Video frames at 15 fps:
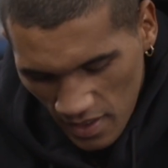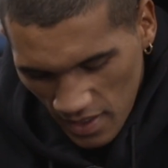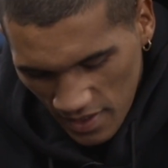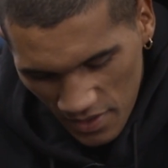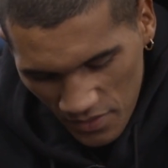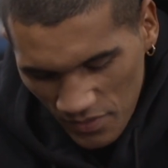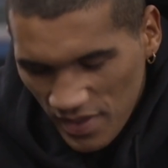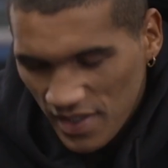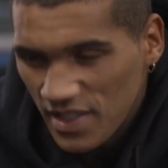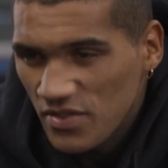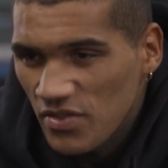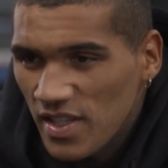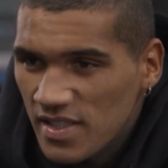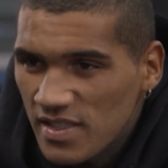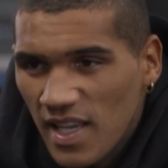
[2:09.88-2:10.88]
I don't really
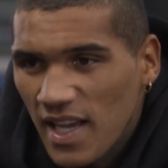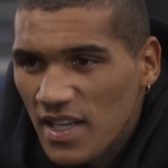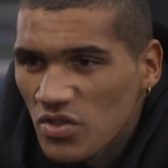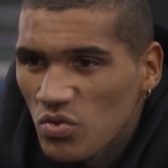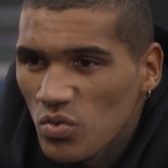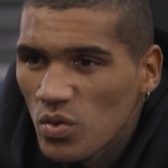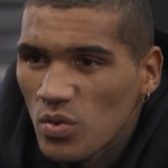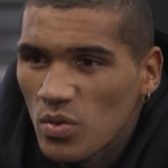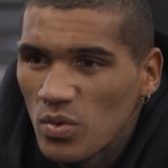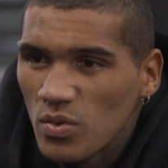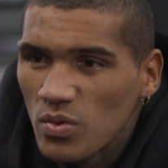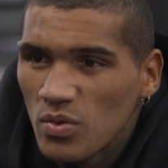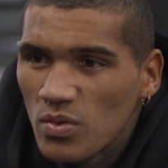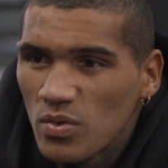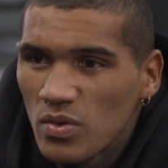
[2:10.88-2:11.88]
dress casual.
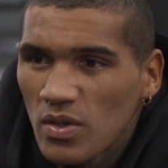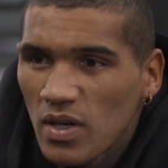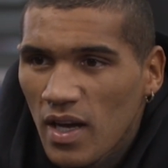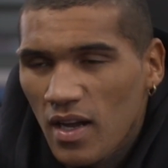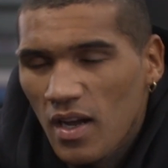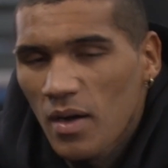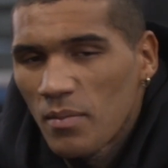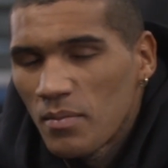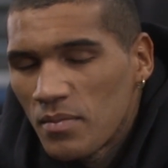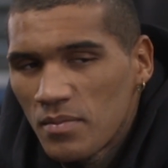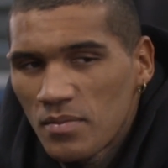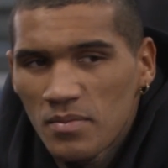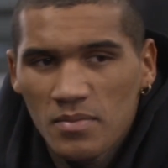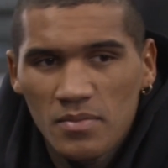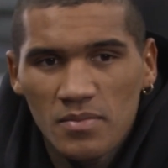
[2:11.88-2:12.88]
Like
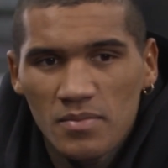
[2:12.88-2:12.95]
I'm,